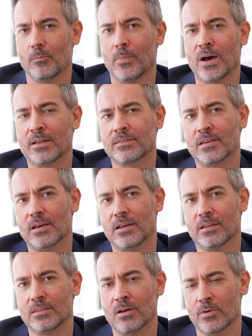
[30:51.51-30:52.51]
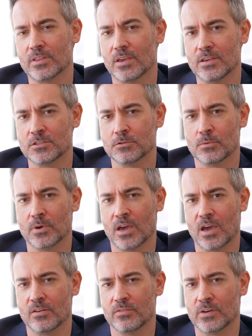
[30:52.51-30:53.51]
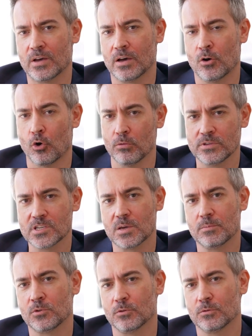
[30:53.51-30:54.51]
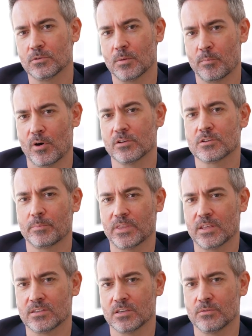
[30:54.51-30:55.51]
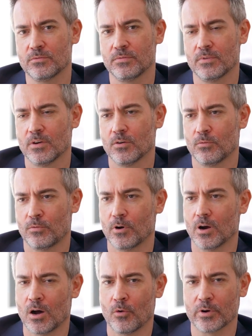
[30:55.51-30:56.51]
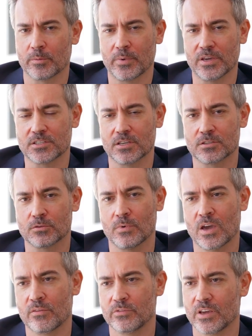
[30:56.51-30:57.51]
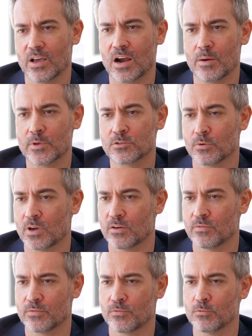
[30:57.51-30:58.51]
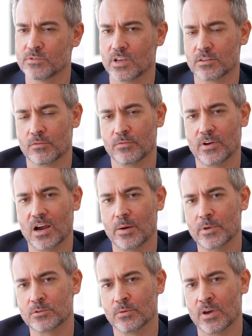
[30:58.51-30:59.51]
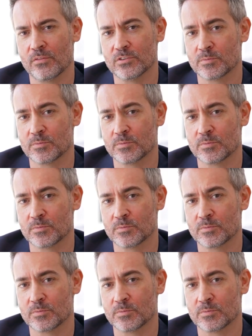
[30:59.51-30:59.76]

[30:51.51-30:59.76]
But nowadays we have a whole team to do the post-operative for our patients. We have the garments, we have a full set of garments, we have